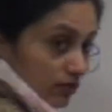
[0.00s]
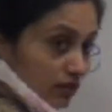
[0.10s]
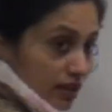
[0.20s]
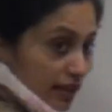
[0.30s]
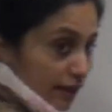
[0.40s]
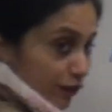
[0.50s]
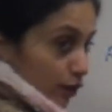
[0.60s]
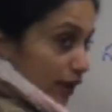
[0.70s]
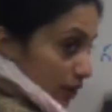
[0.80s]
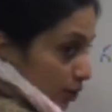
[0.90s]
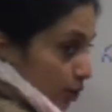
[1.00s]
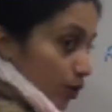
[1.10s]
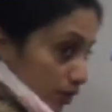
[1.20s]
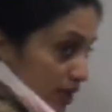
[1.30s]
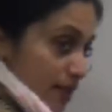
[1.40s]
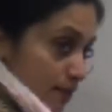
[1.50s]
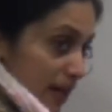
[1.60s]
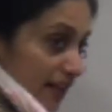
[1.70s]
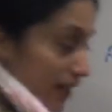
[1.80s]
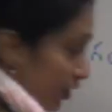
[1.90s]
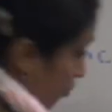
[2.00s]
If you're able to do this well, then you just